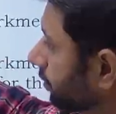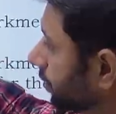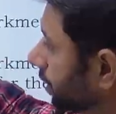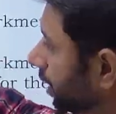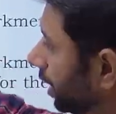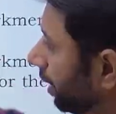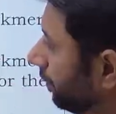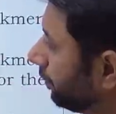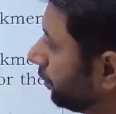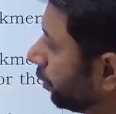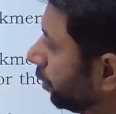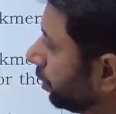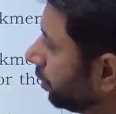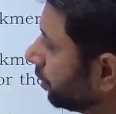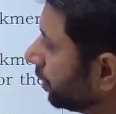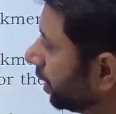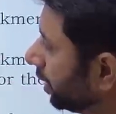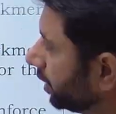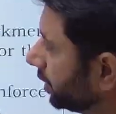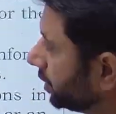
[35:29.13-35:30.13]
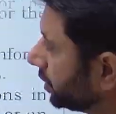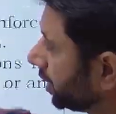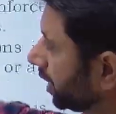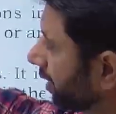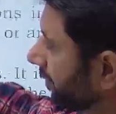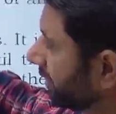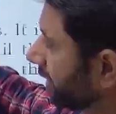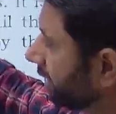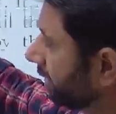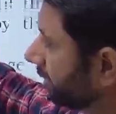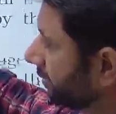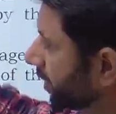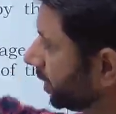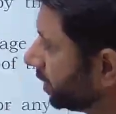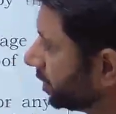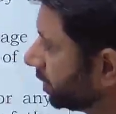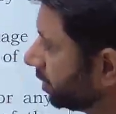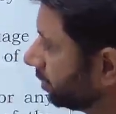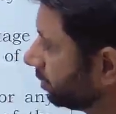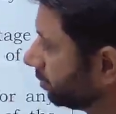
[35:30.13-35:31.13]
I've told you each and every
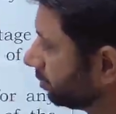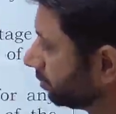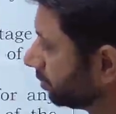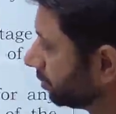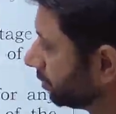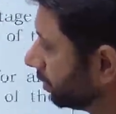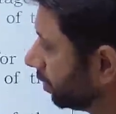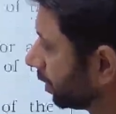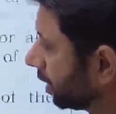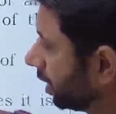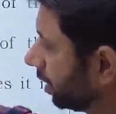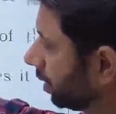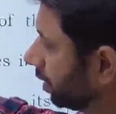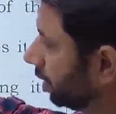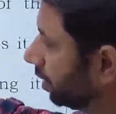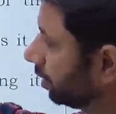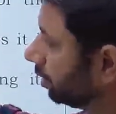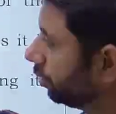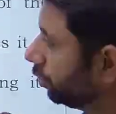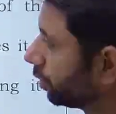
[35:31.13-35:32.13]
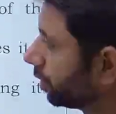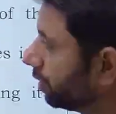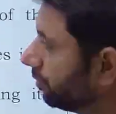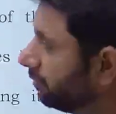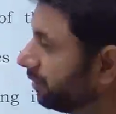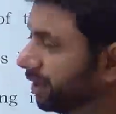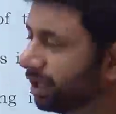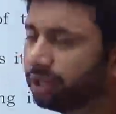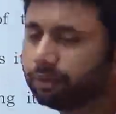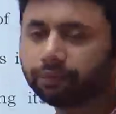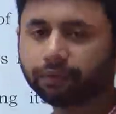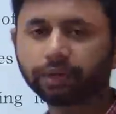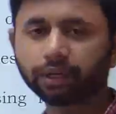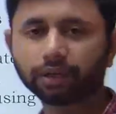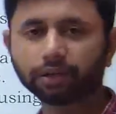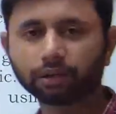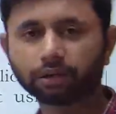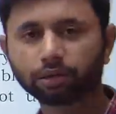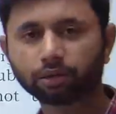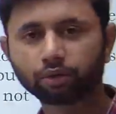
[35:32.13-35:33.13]
definition. Okay, you can feel free
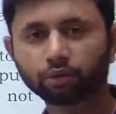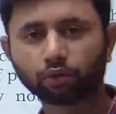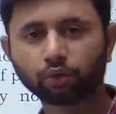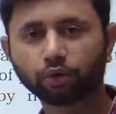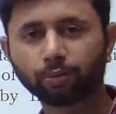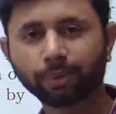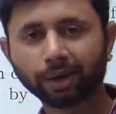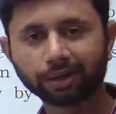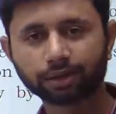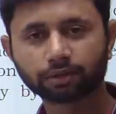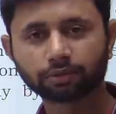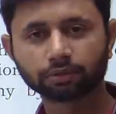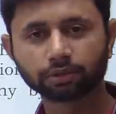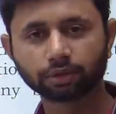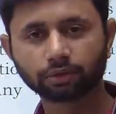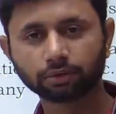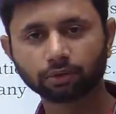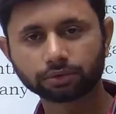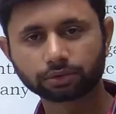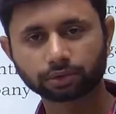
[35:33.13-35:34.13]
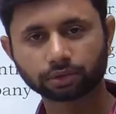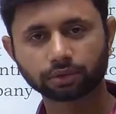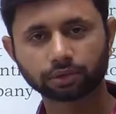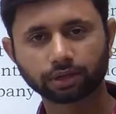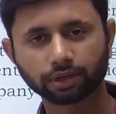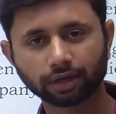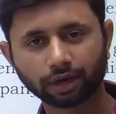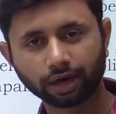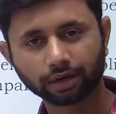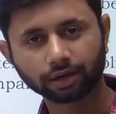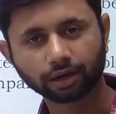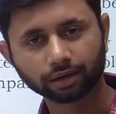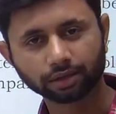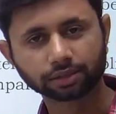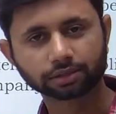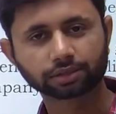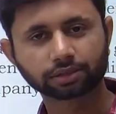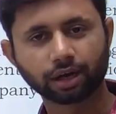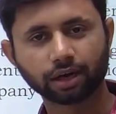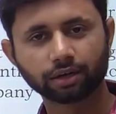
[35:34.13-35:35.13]
to go back to the notes and
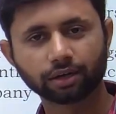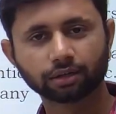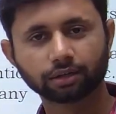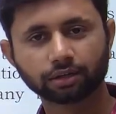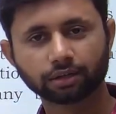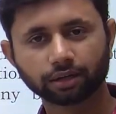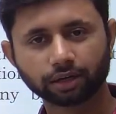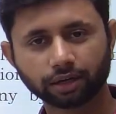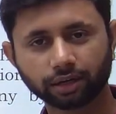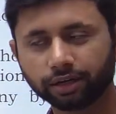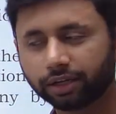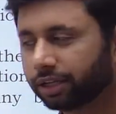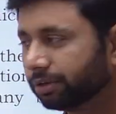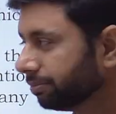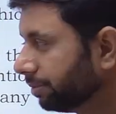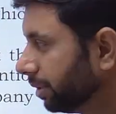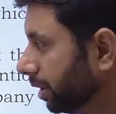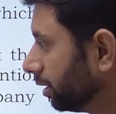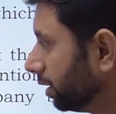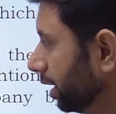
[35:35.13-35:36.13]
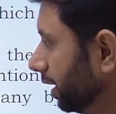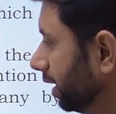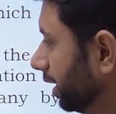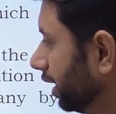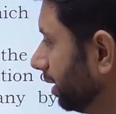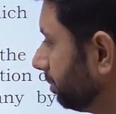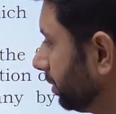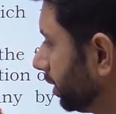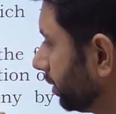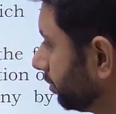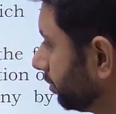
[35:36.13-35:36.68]
understand in depth.